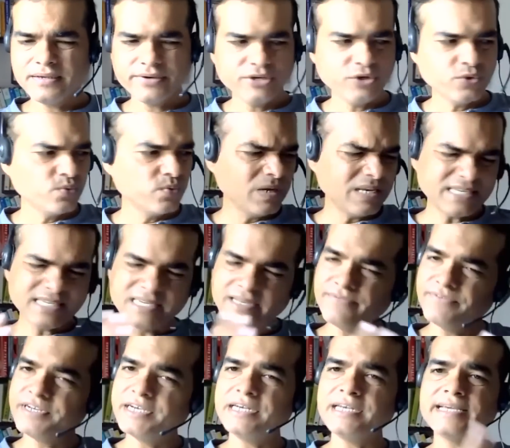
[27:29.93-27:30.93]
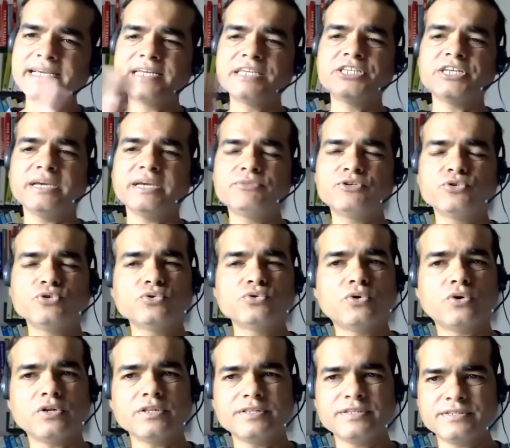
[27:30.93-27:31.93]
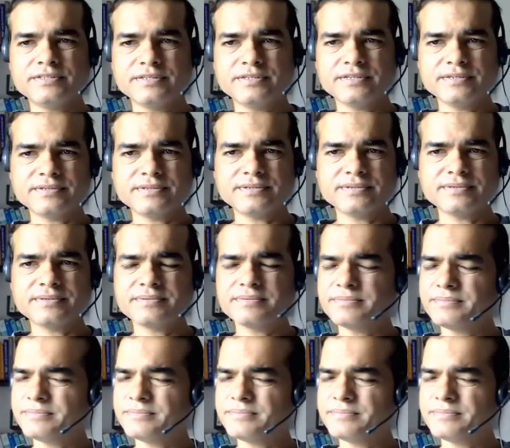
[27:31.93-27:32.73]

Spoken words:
you will definitely get time to do all these things.